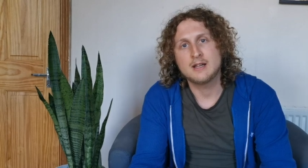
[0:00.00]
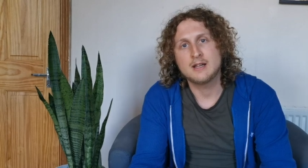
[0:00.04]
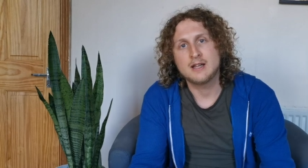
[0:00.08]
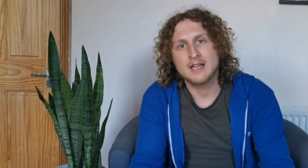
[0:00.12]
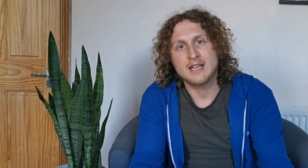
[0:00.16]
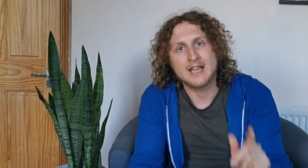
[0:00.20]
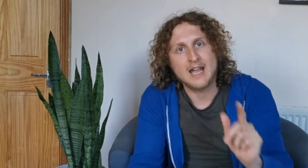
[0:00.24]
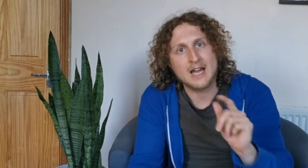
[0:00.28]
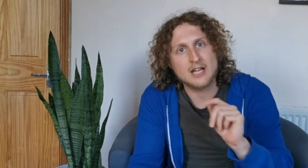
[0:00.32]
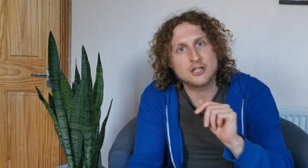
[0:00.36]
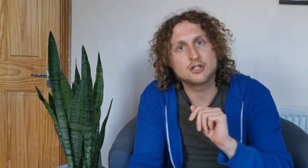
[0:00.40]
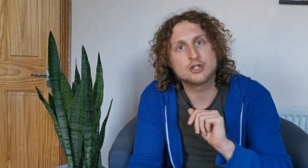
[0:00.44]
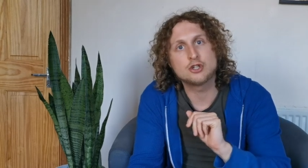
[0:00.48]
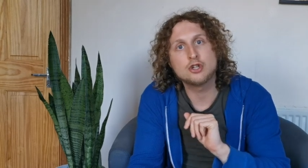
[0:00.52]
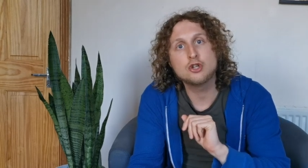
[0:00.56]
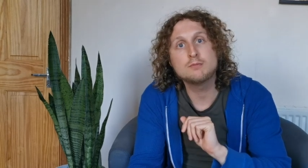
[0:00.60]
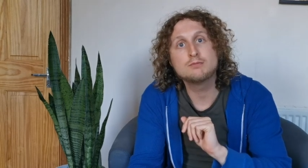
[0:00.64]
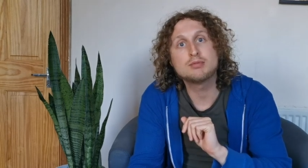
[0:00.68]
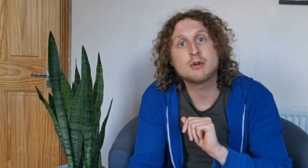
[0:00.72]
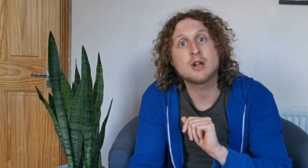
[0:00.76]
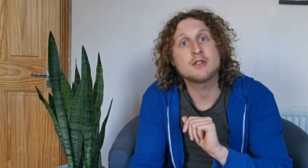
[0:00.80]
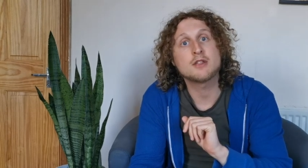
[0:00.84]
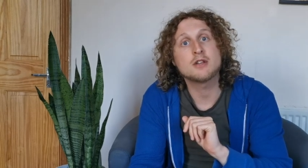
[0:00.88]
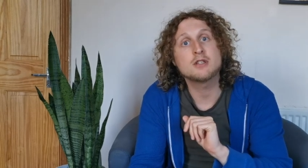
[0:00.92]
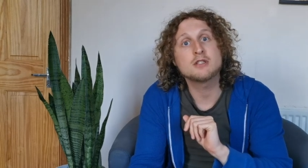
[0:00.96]
He had two
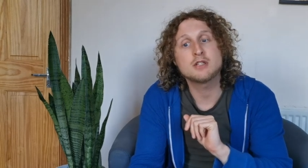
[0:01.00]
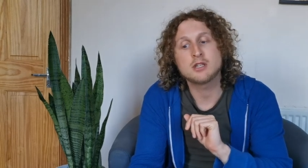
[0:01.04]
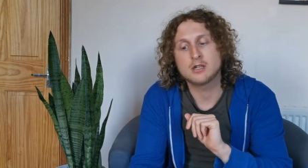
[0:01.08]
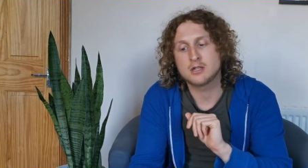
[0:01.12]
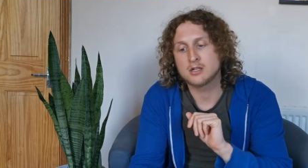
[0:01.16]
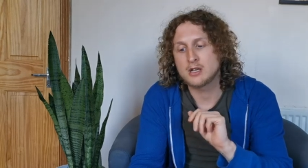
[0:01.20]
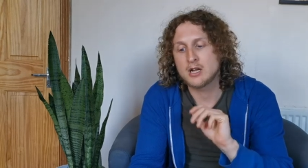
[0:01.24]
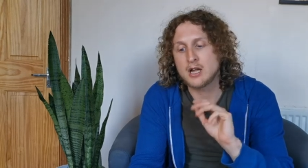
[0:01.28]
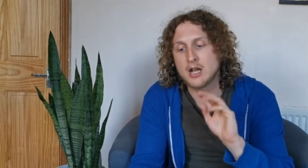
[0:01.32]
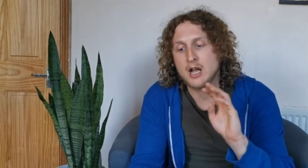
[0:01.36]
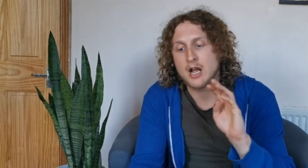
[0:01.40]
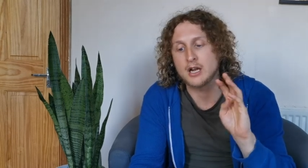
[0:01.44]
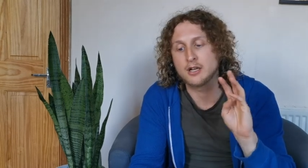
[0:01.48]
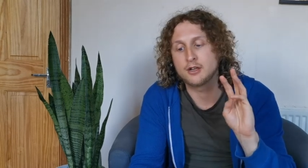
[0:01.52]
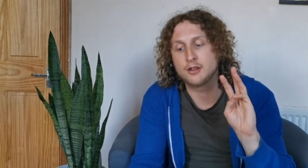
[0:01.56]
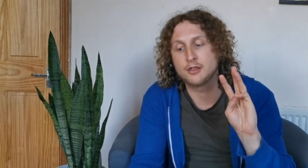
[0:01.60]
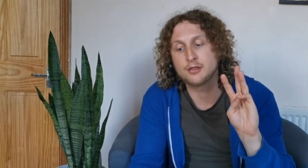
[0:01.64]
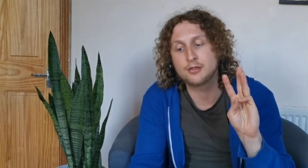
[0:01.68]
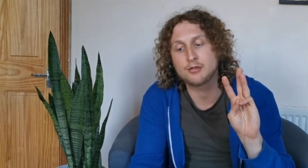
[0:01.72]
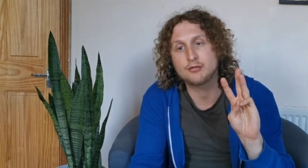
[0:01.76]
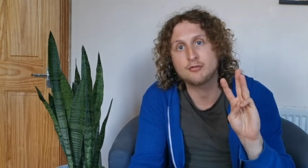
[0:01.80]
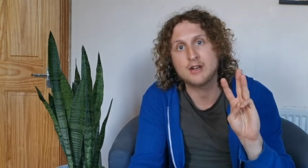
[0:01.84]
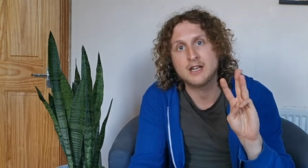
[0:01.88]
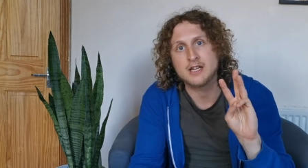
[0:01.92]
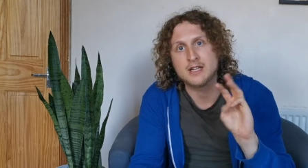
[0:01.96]
brothers and
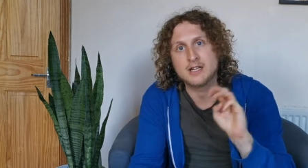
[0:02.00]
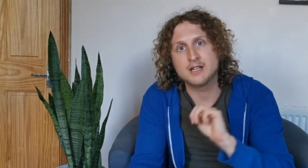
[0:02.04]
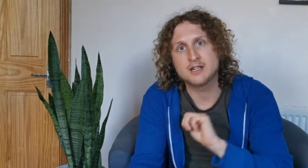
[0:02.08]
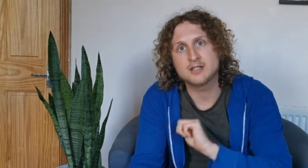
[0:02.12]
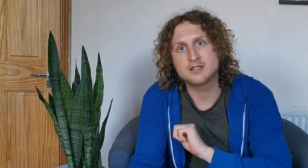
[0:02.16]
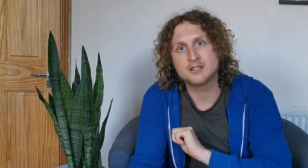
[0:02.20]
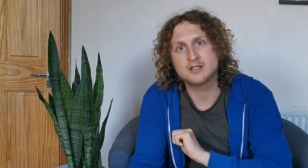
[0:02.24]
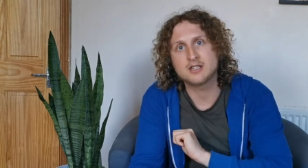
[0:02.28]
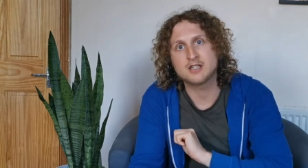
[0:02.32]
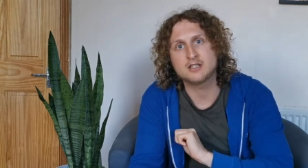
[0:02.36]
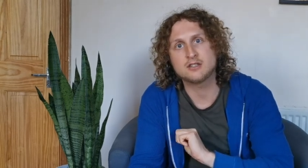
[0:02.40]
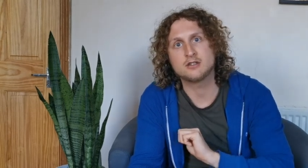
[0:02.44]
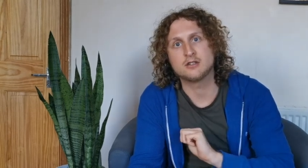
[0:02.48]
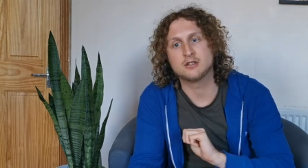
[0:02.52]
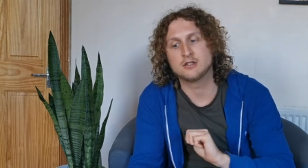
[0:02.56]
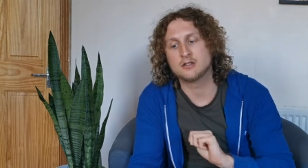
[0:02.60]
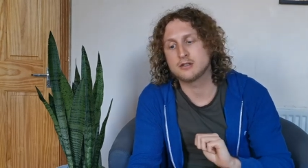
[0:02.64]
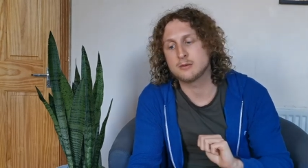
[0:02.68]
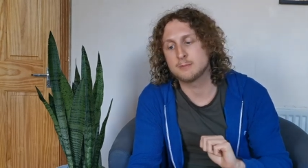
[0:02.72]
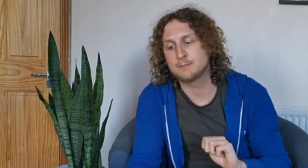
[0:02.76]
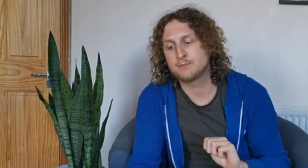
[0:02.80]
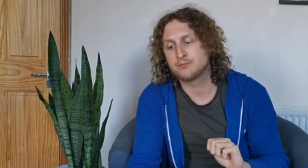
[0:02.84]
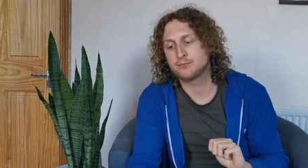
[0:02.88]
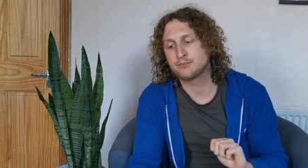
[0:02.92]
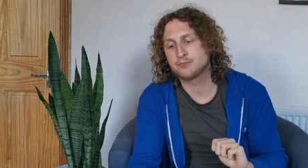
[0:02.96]
three
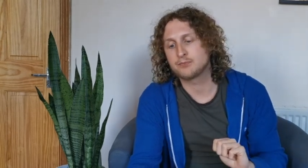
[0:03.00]
sisters.